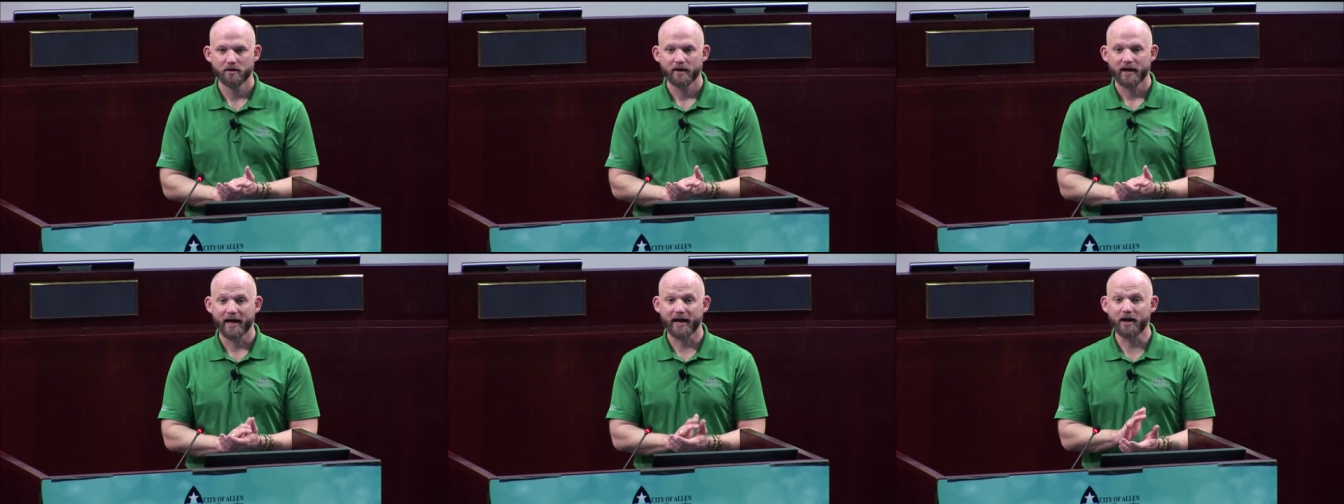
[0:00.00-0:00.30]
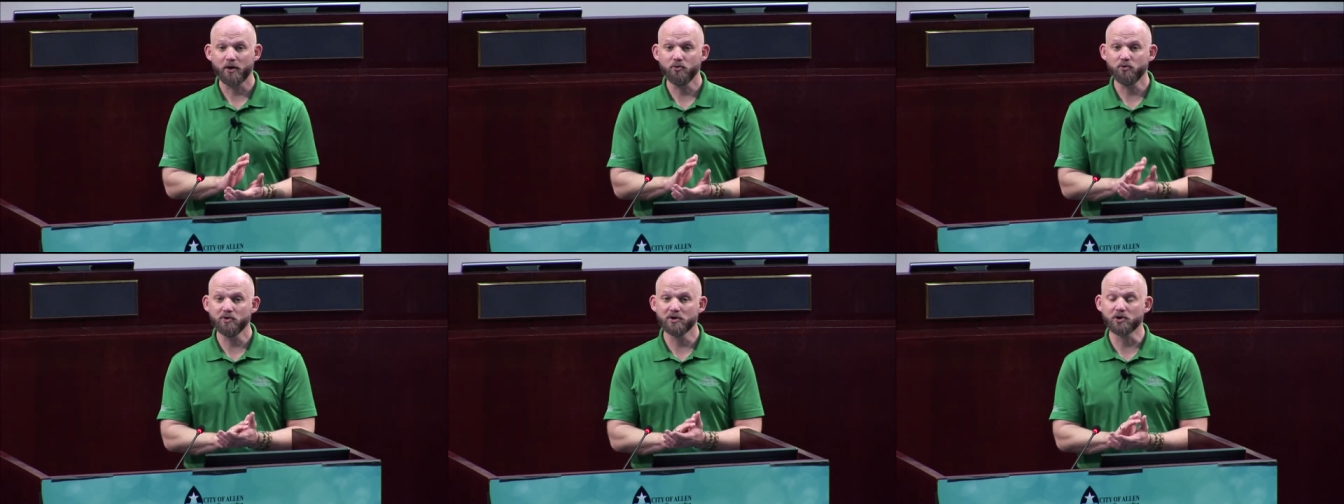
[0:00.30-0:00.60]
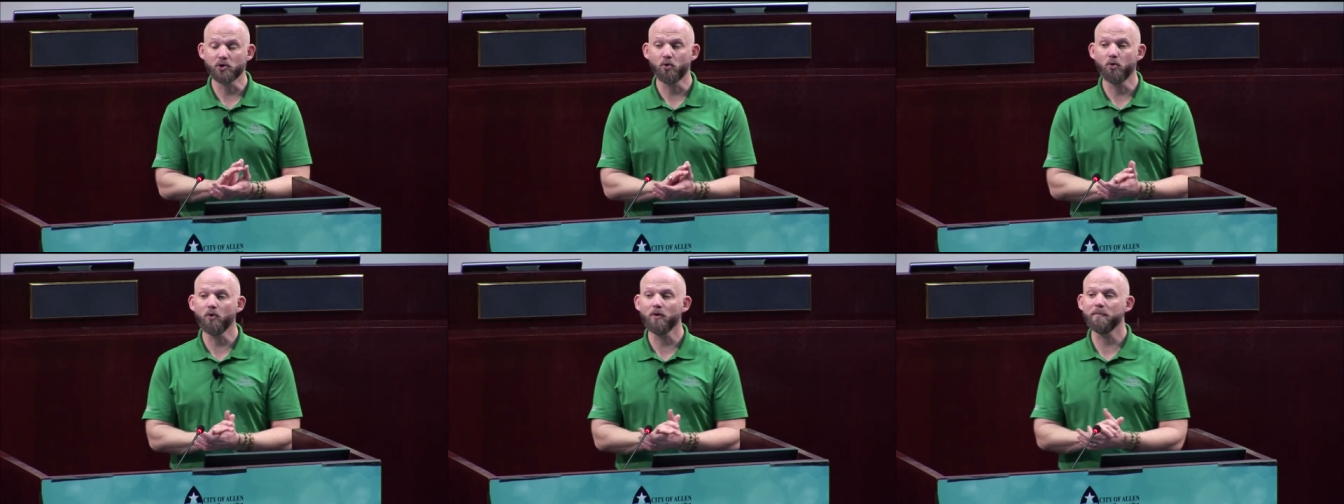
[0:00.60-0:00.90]
How to
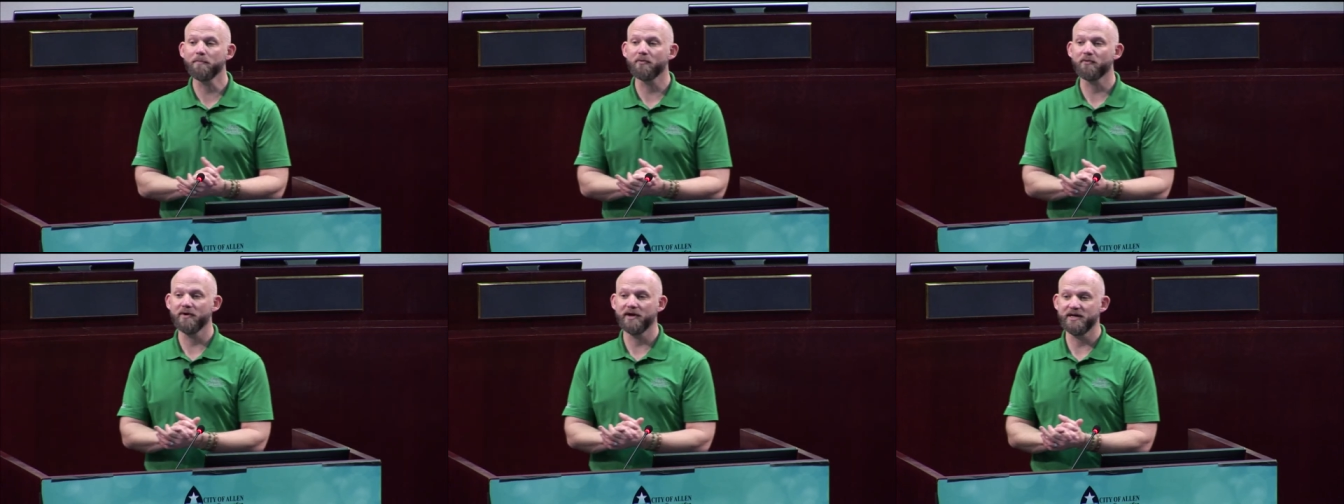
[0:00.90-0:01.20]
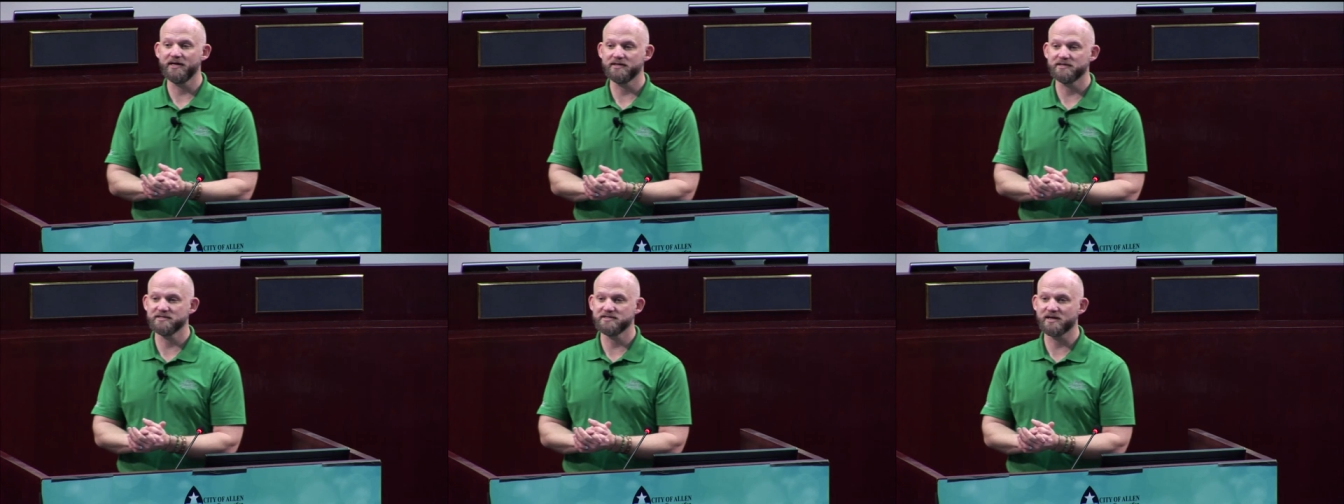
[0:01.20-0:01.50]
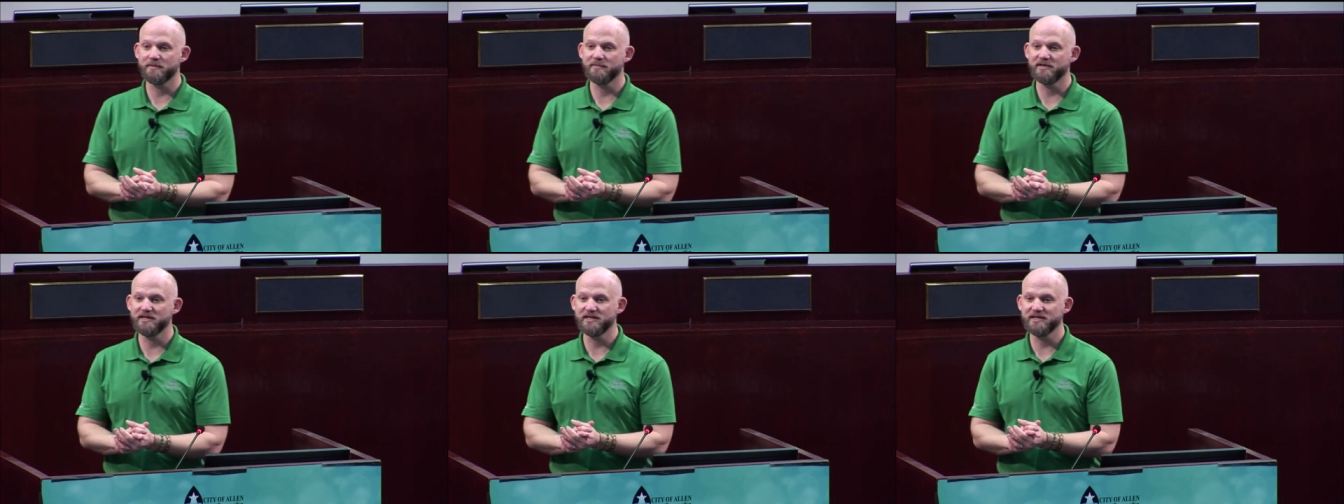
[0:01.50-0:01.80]
incorporate
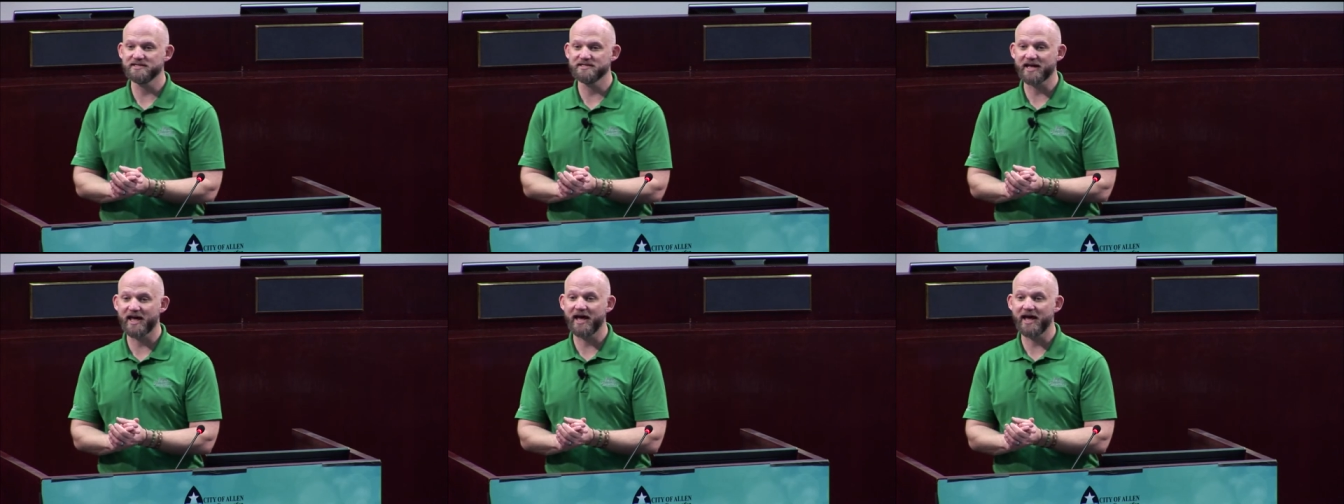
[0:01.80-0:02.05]
some of these